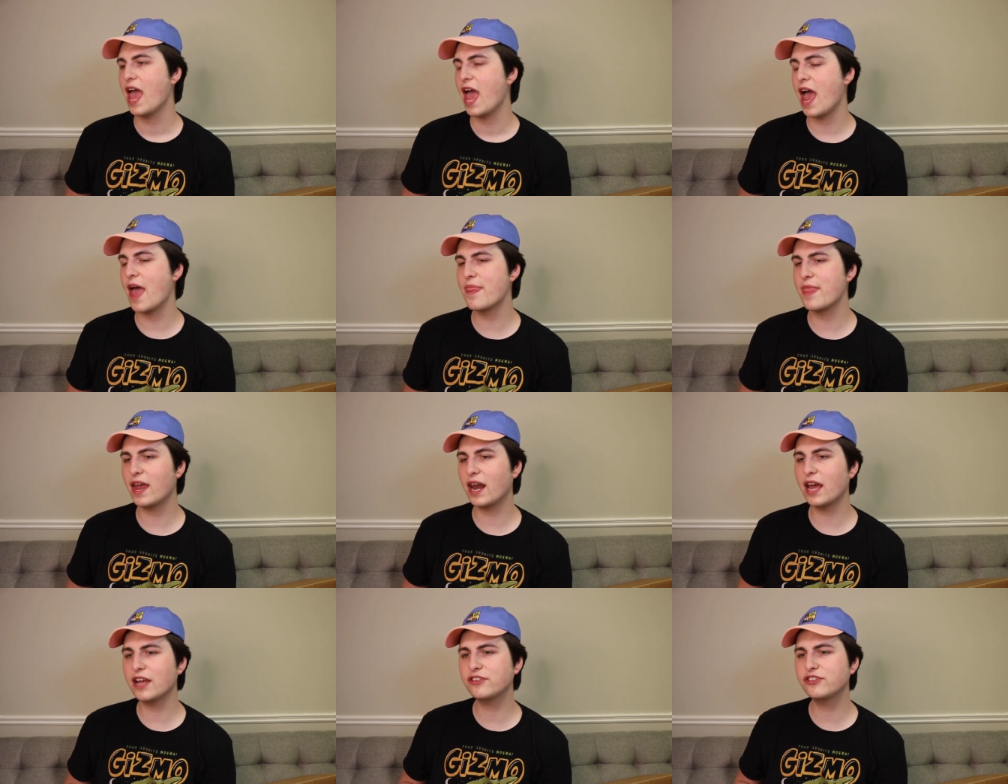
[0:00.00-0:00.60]
and
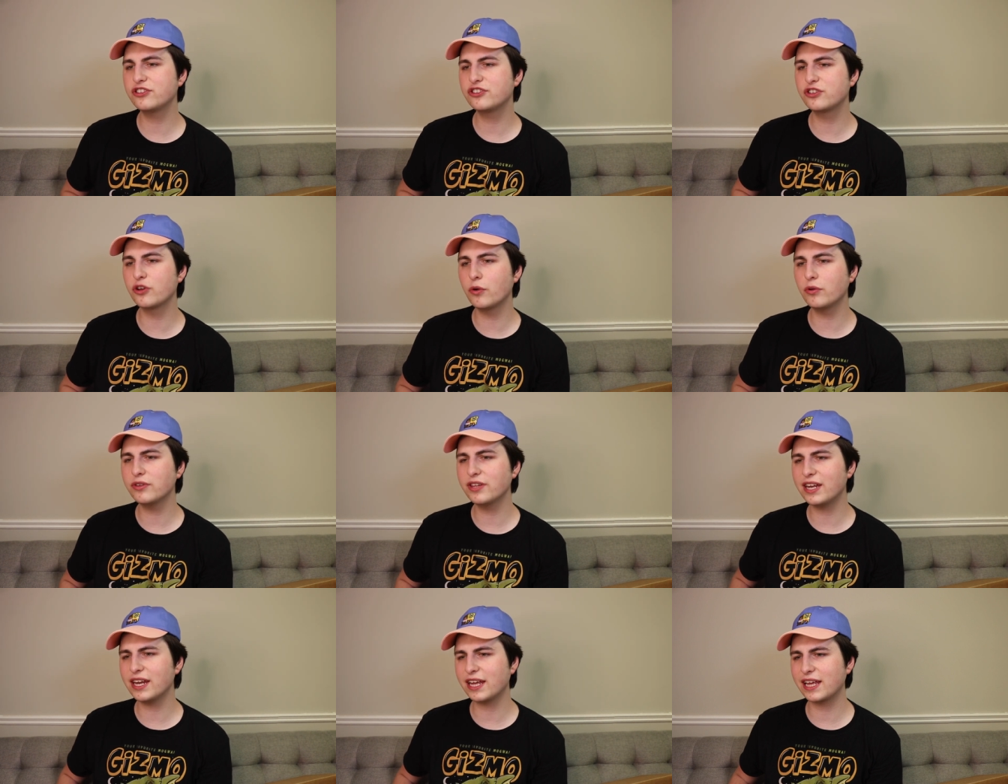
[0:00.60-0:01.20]
then I
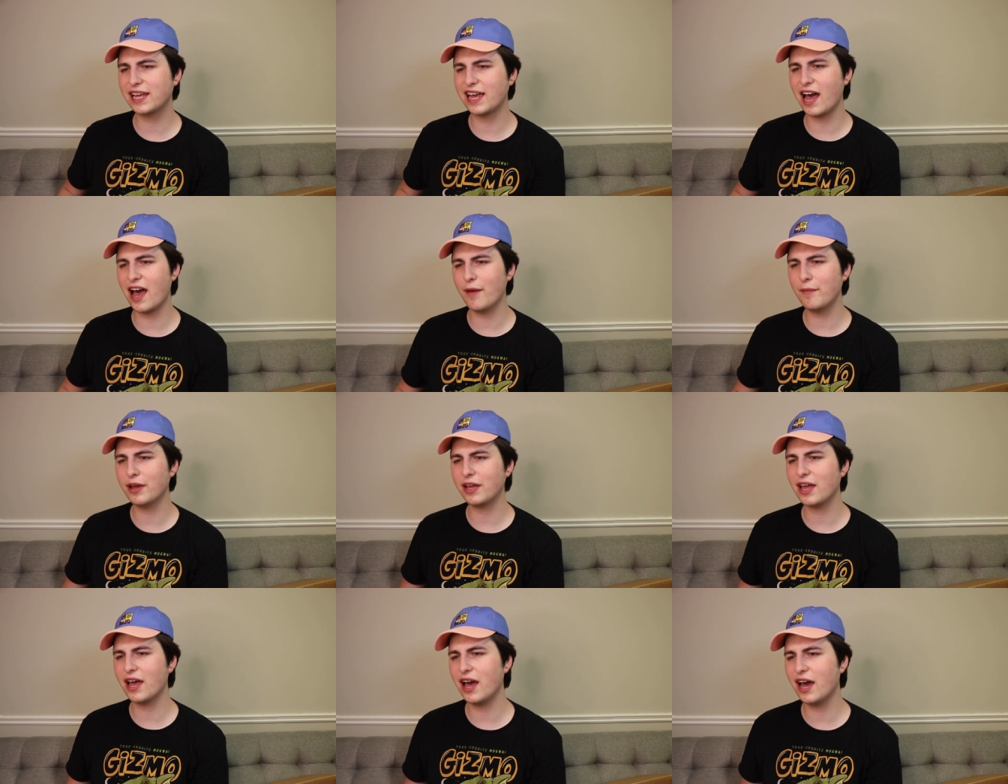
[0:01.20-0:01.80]
sold it at
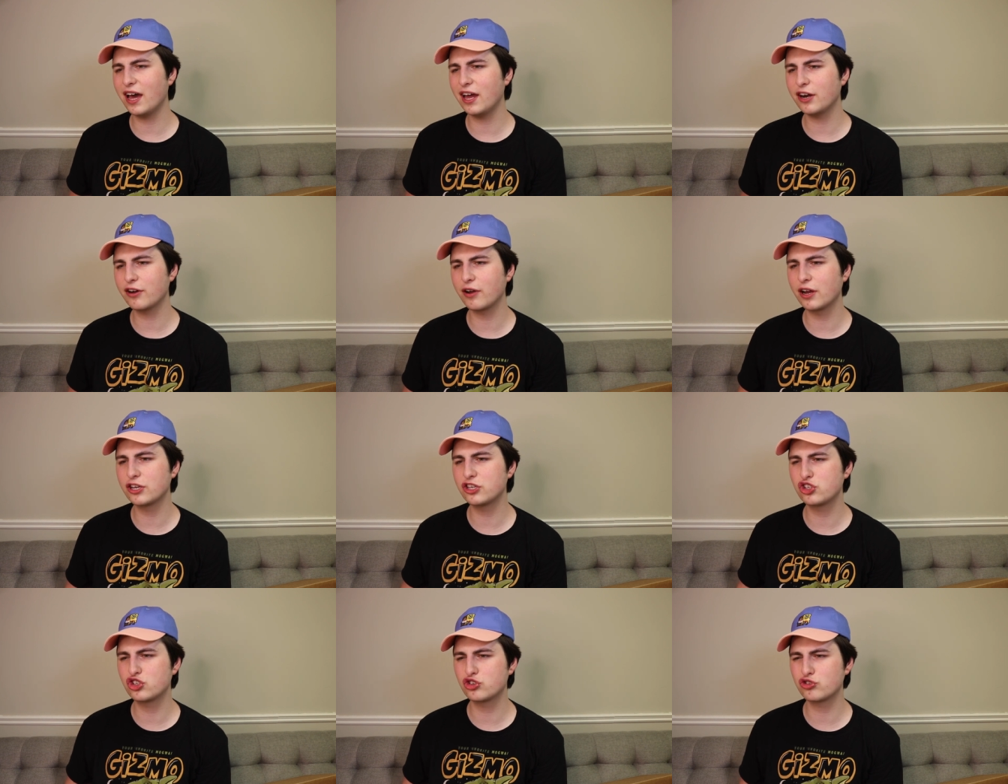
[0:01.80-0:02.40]
Comic-Con, or
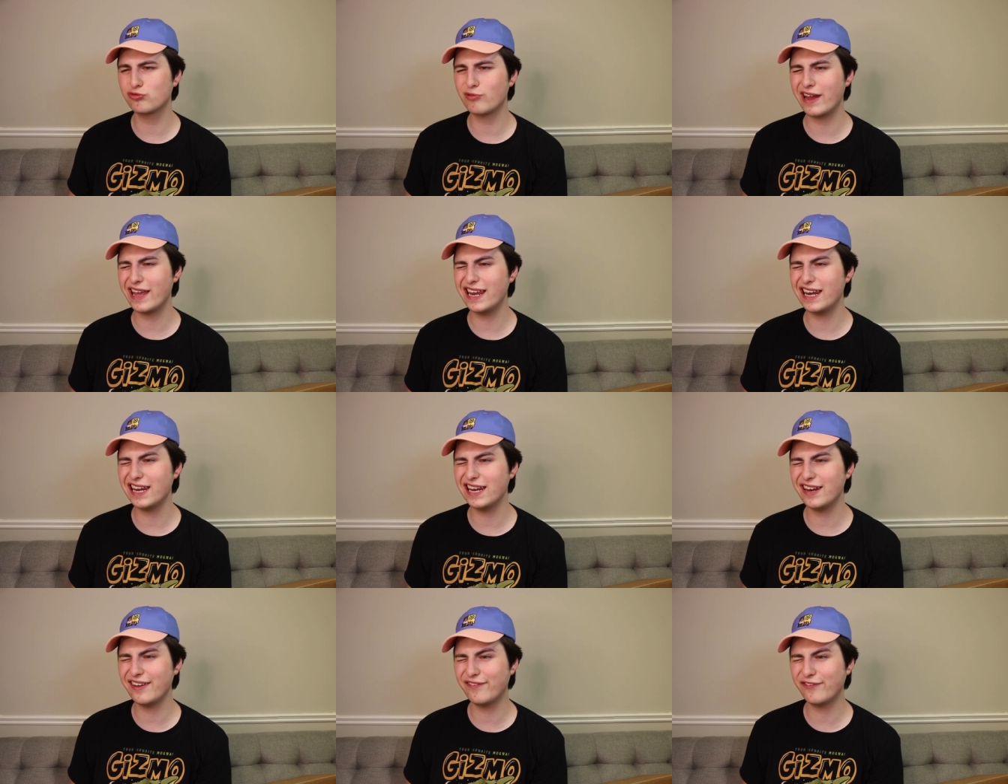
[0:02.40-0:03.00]
I
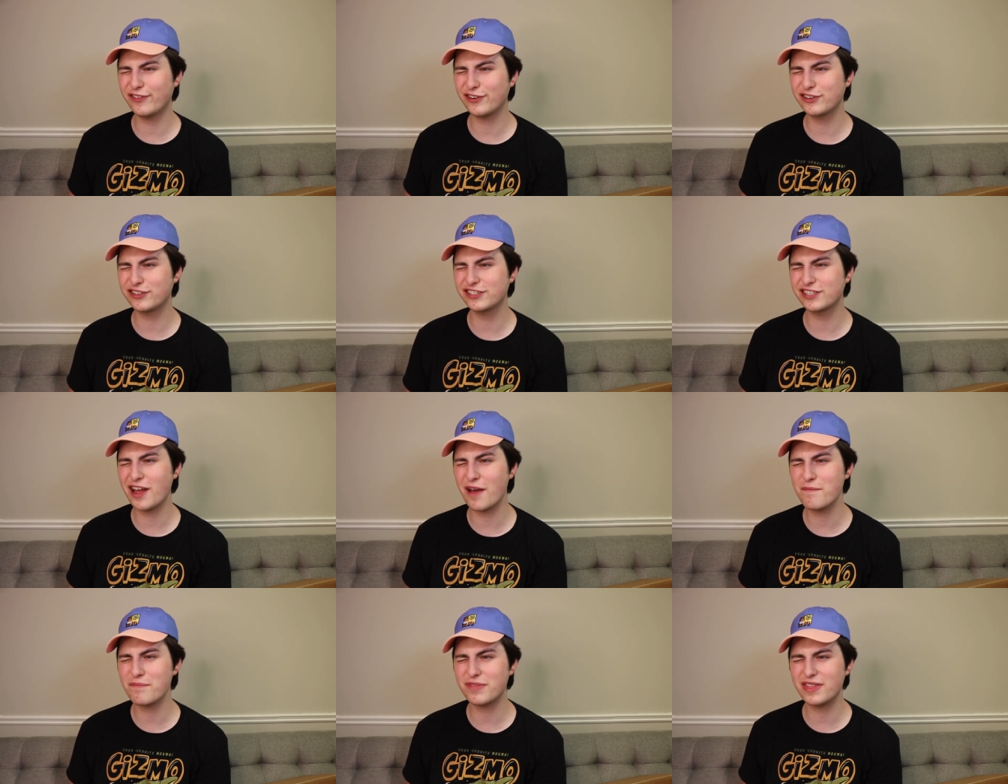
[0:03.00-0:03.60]
traded it for
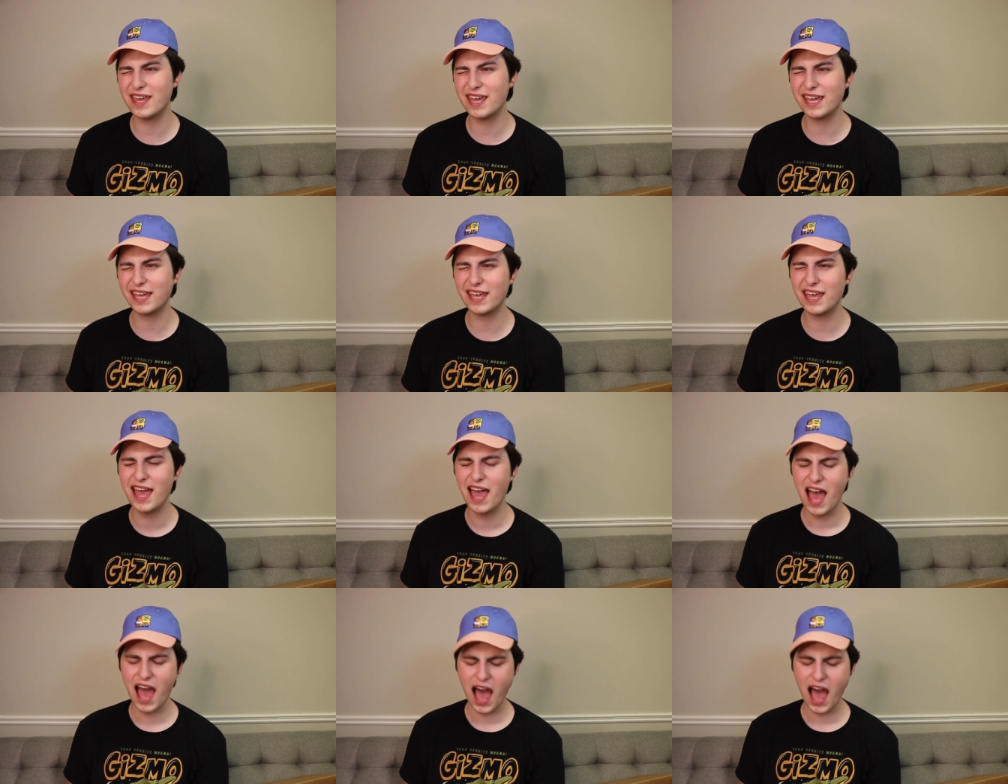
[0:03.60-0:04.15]
something.